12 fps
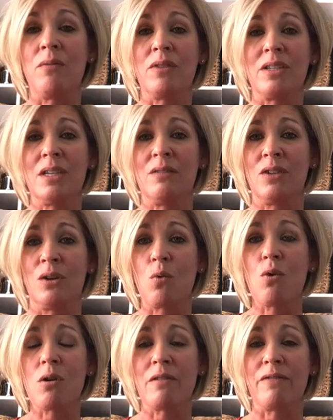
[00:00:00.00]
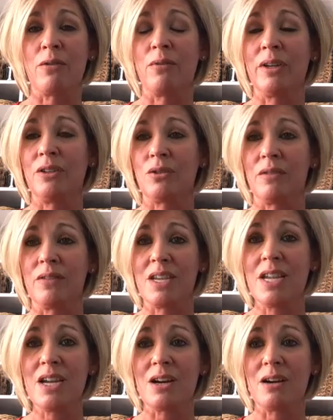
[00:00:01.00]
received an award for Realtor of the
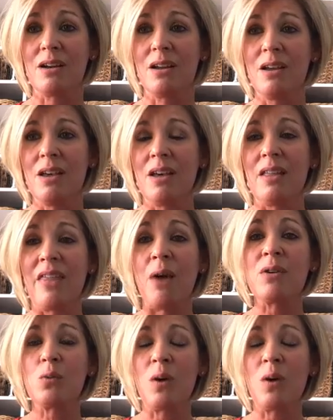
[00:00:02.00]
Year. That was